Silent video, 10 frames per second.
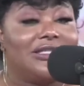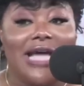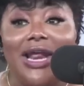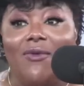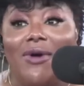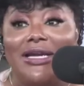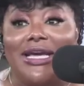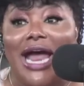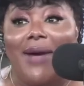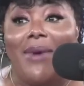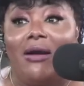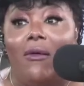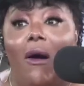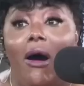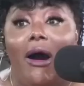Because I didn't want to get out my
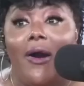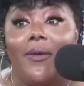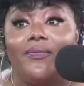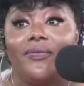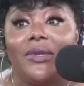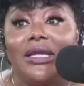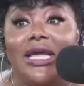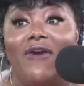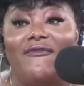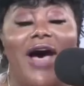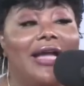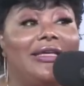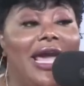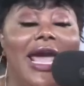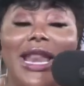car. If I
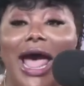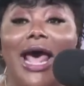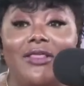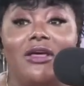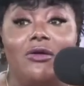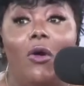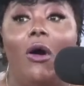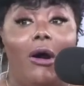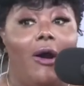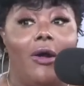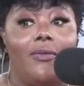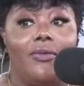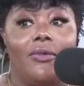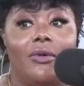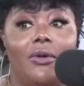get out of the car,
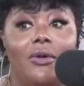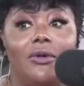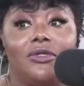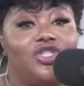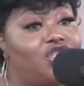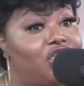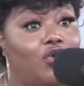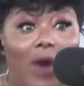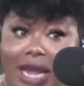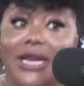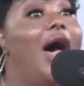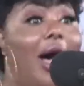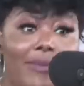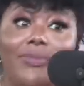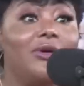straight up,
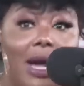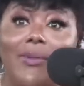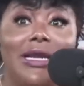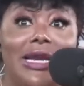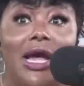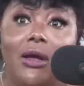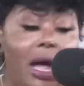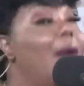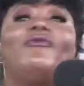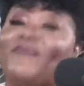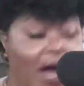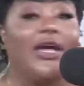I'm coming in there, I'm fucking